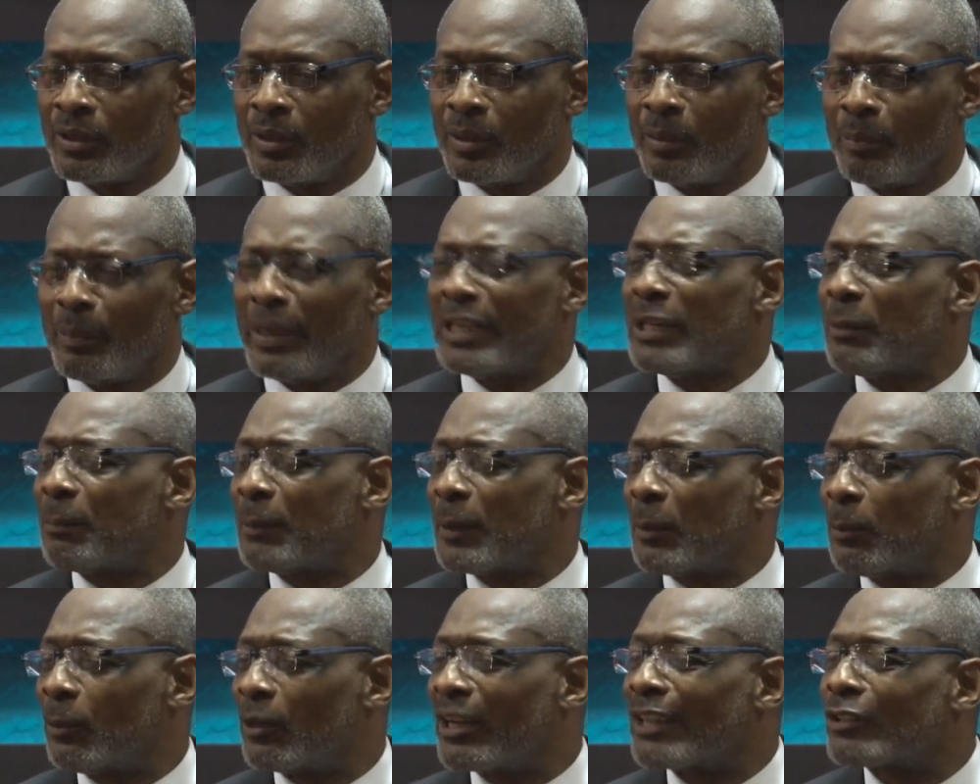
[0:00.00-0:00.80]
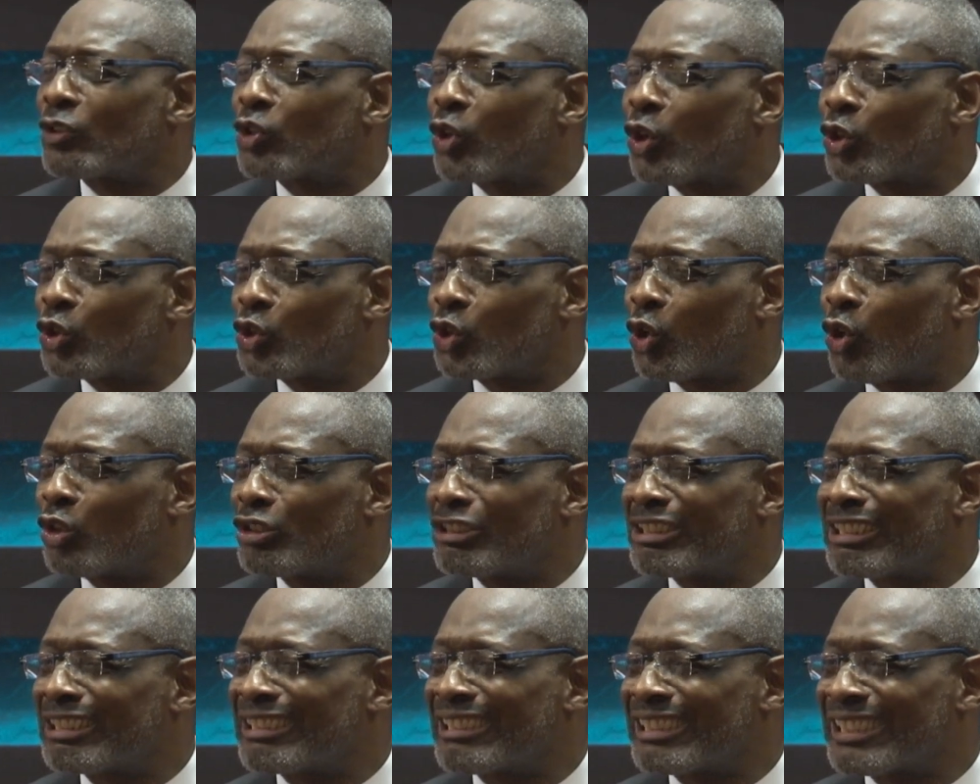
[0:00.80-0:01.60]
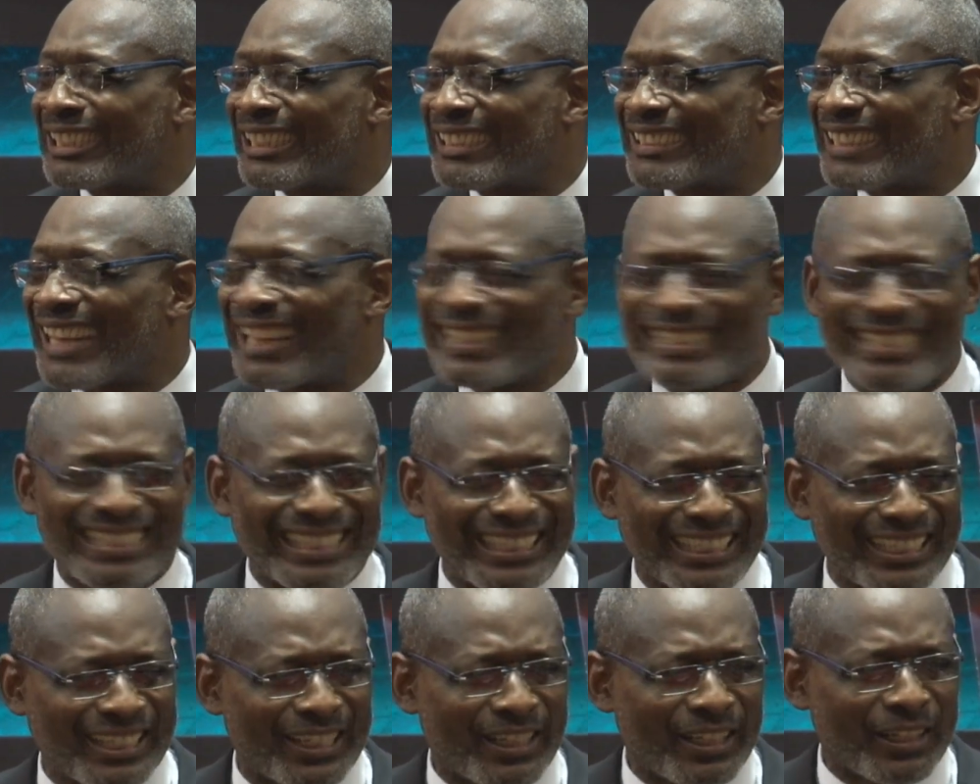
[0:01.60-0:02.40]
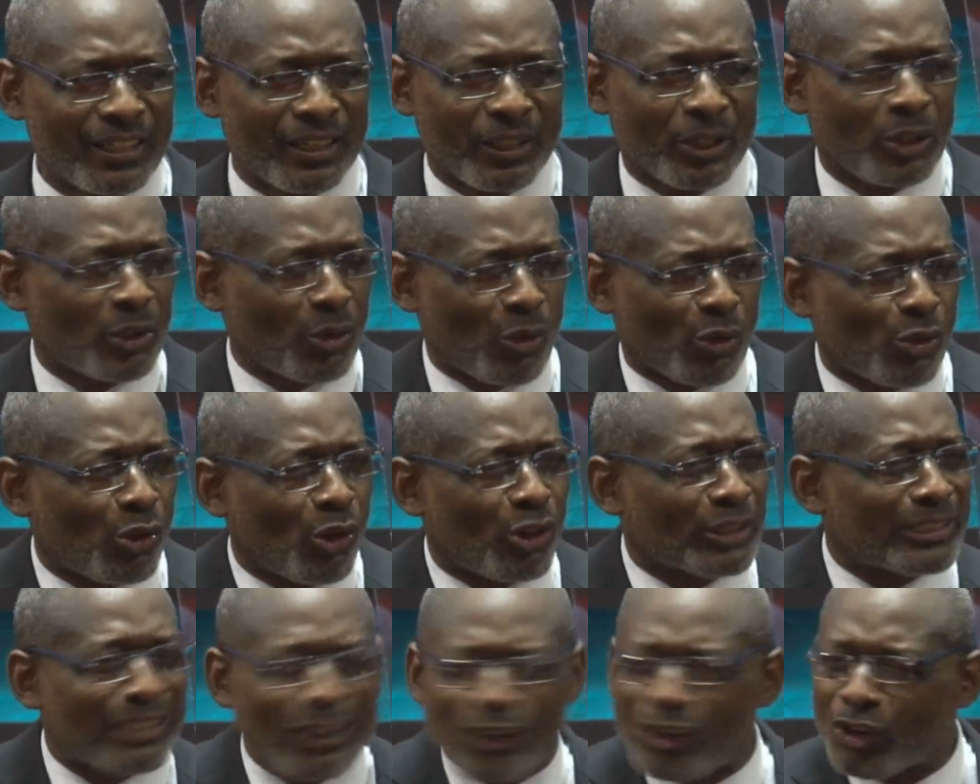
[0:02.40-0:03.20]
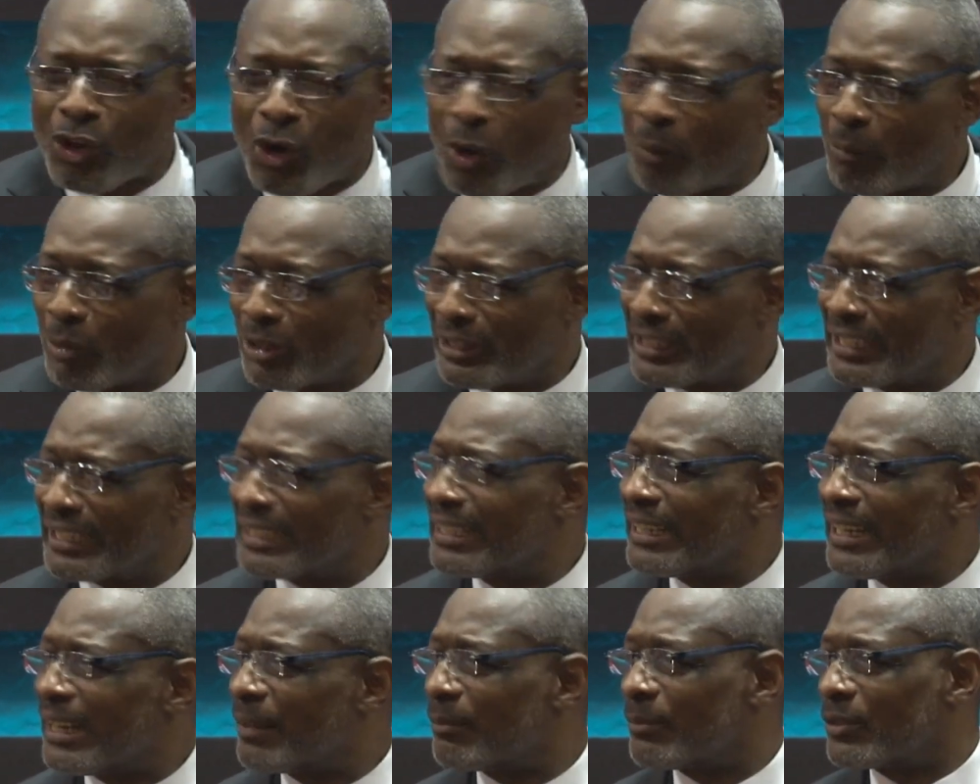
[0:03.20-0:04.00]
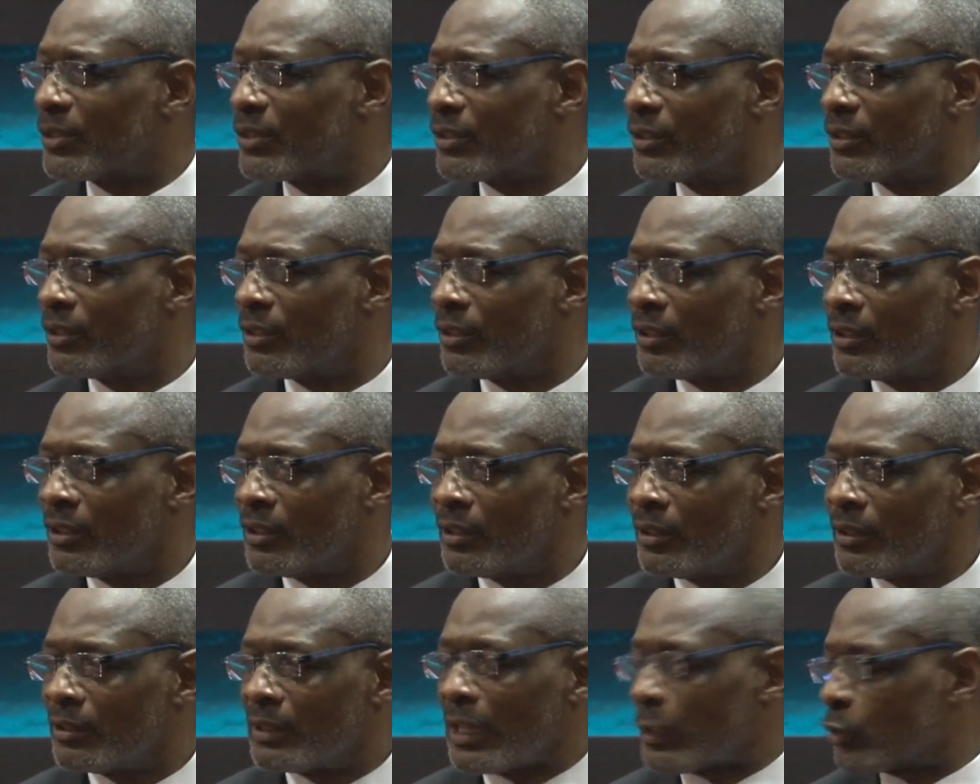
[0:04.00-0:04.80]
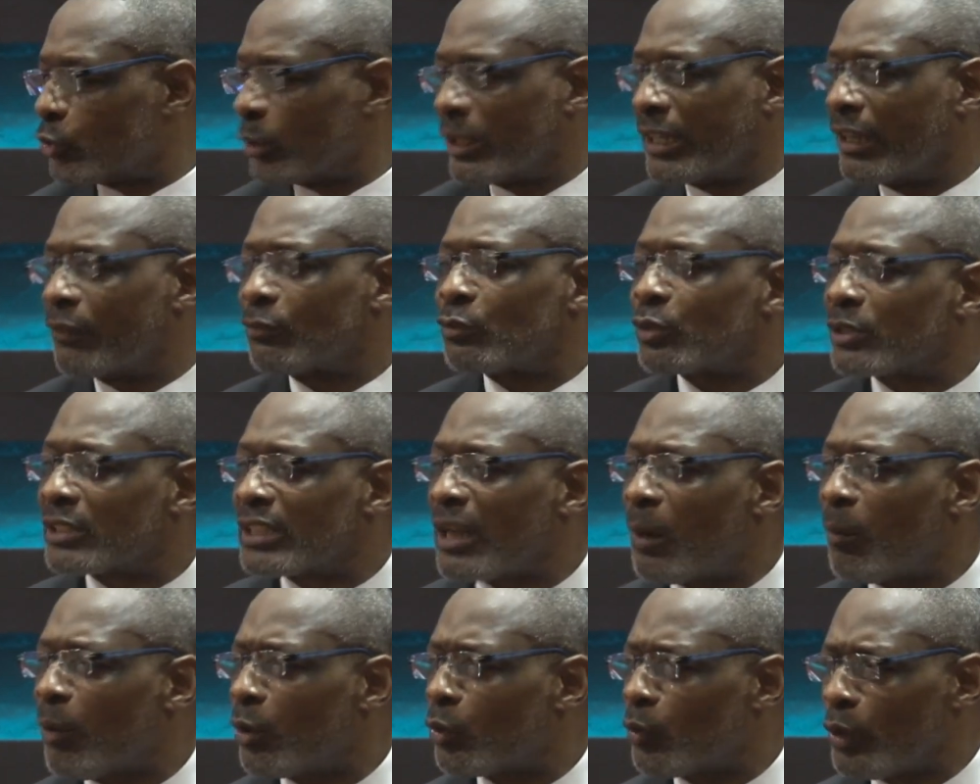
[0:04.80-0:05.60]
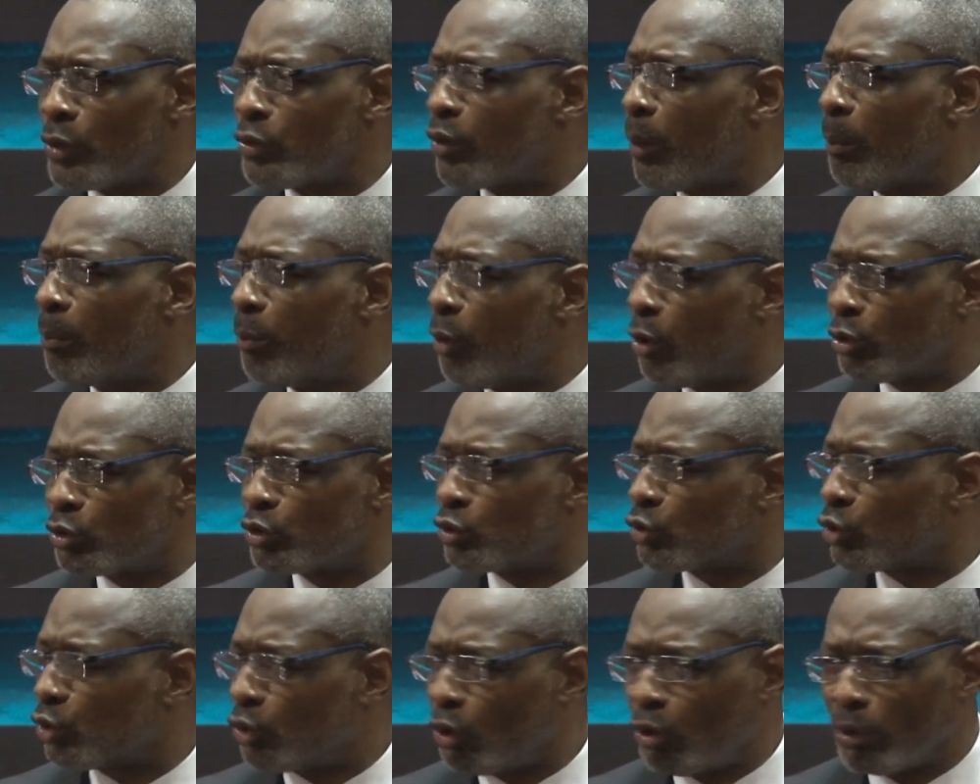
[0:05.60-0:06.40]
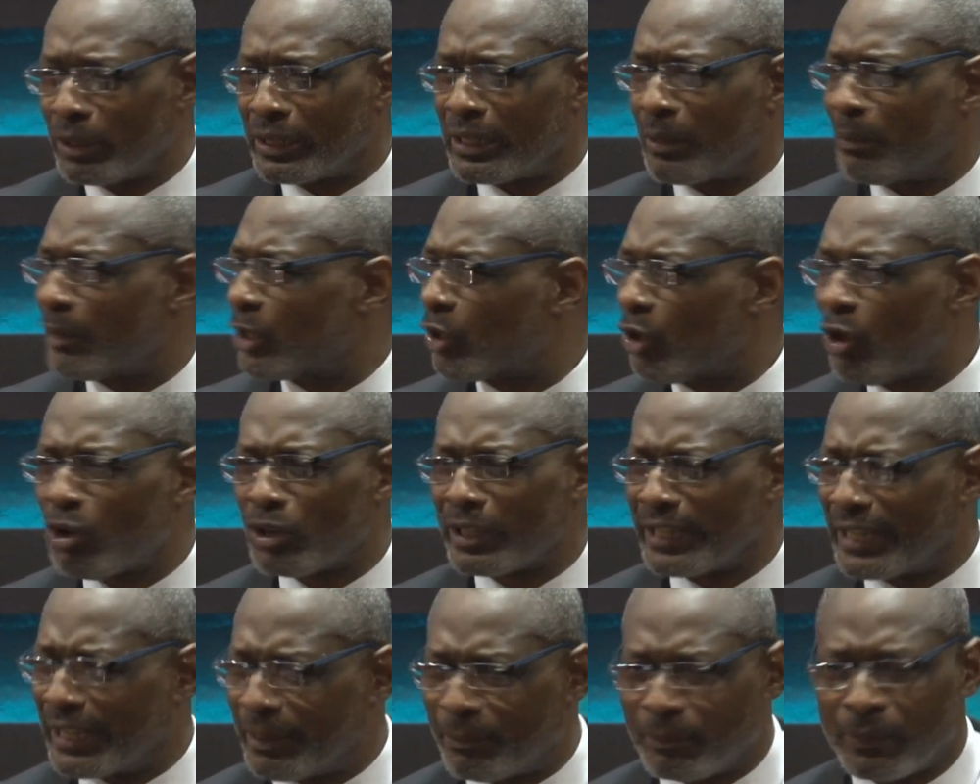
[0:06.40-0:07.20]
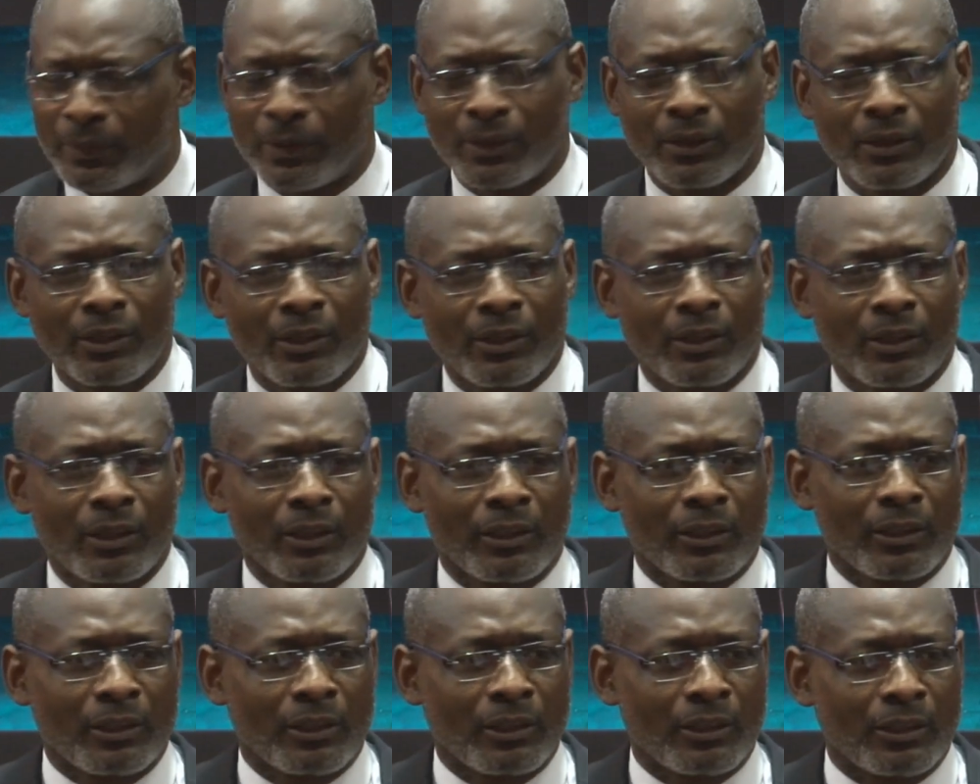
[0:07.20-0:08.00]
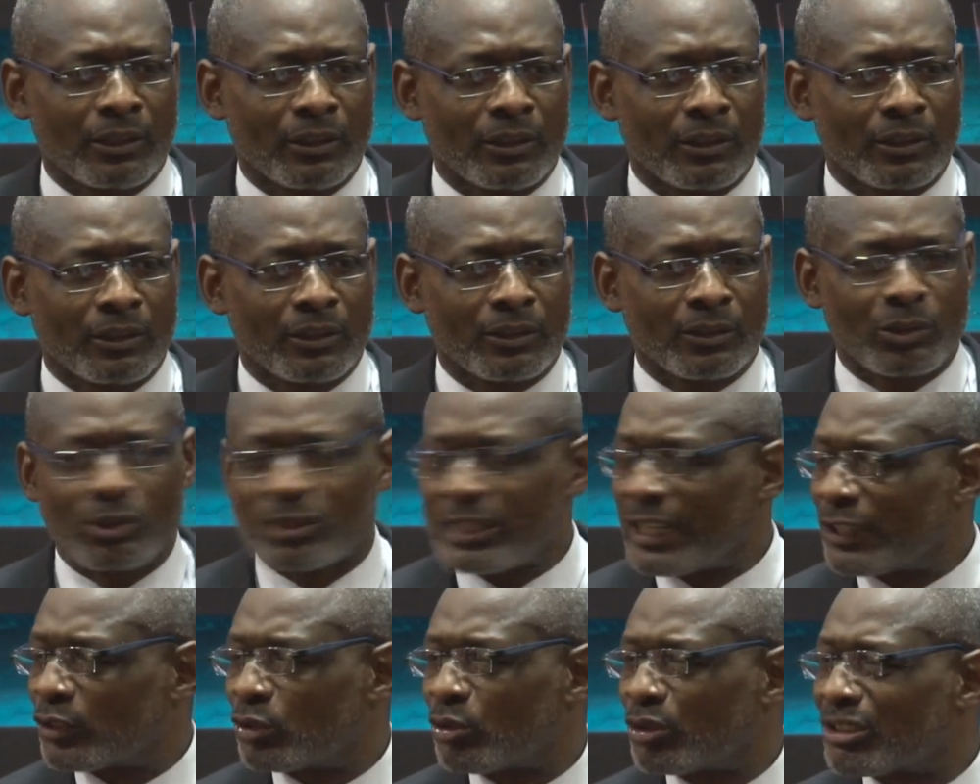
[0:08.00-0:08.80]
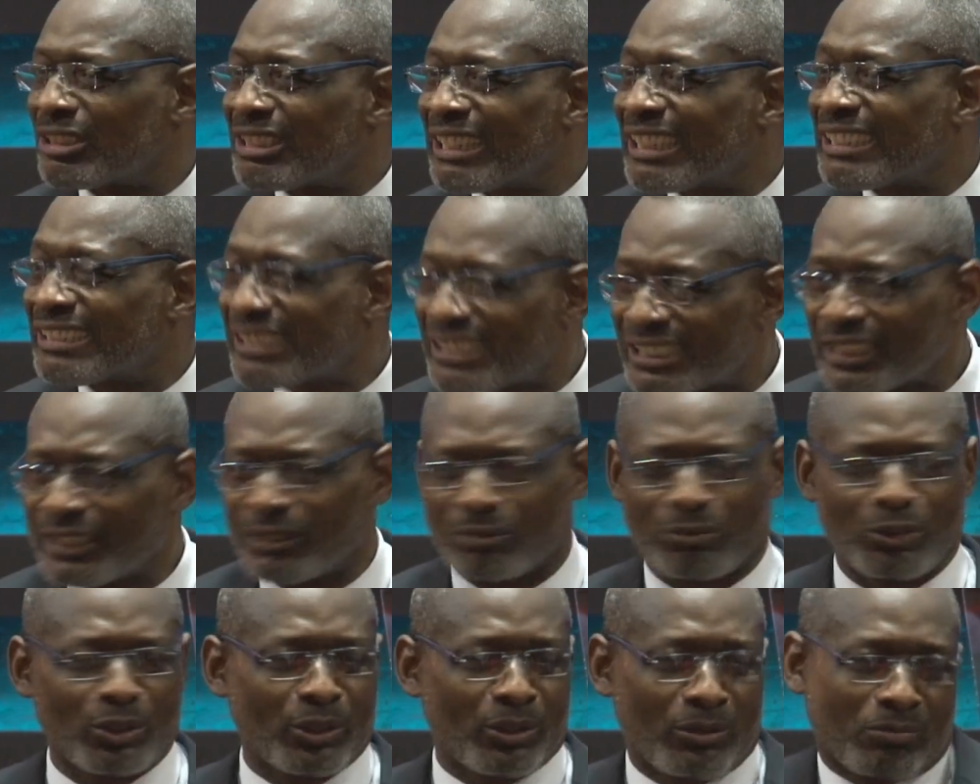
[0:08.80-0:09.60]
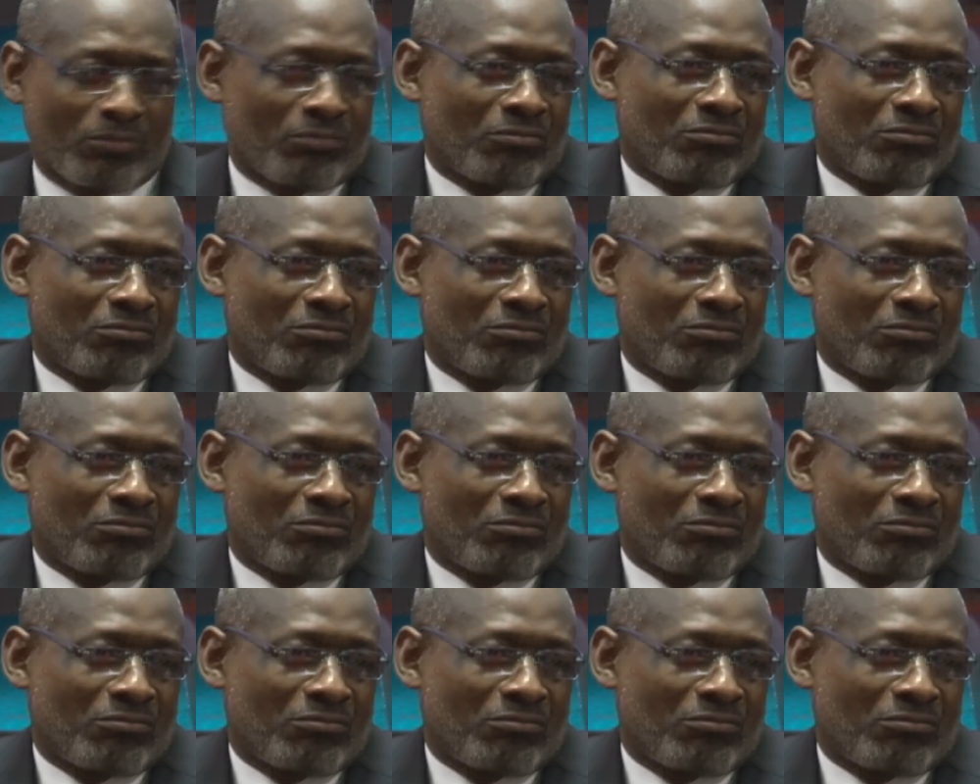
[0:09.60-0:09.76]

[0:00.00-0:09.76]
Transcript: Many people are tonton, titi, tanti. You know, those are normal nicknames that you give to someone when you're bored to call them a long name. You just go tinti, you know.